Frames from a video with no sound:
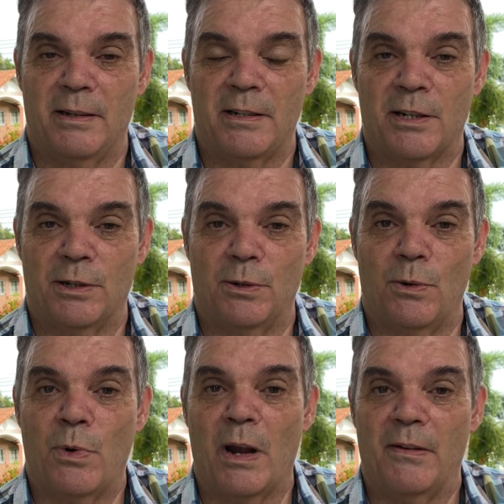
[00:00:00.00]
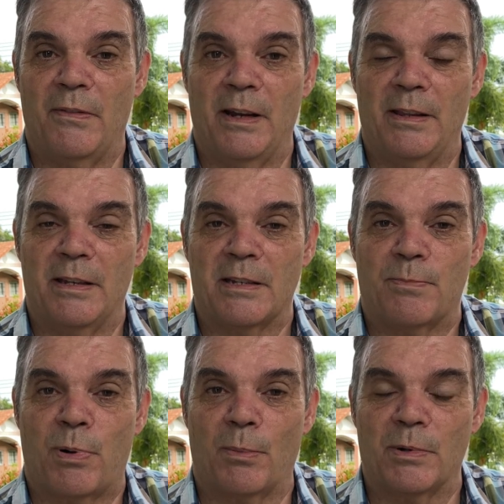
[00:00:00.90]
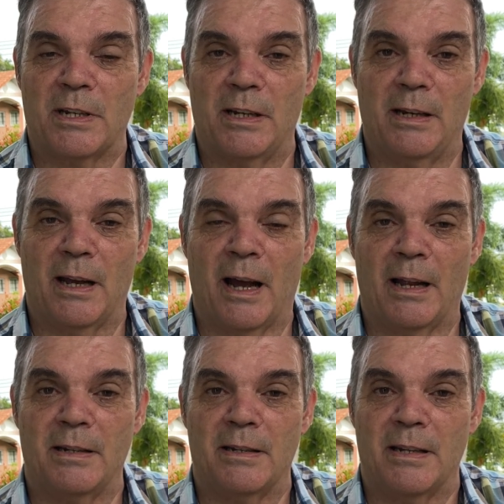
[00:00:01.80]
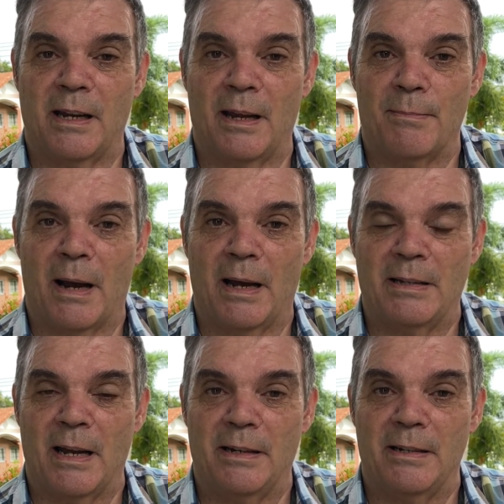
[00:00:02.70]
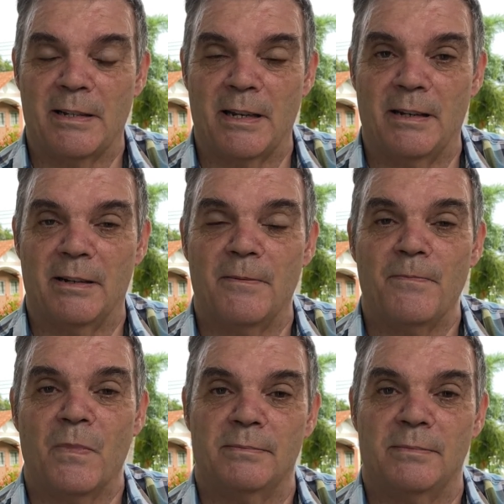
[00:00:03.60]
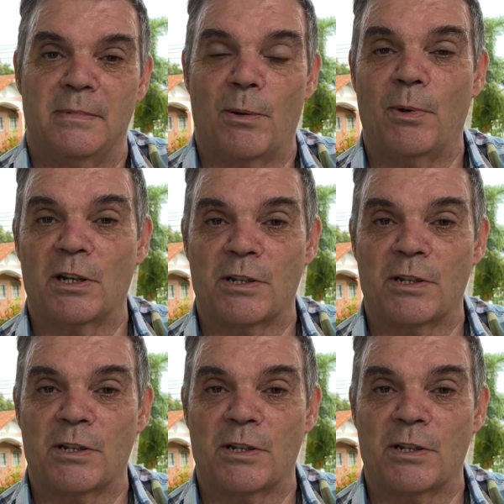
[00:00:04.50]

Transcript: to renovate this property and to get my tenants in. Now, because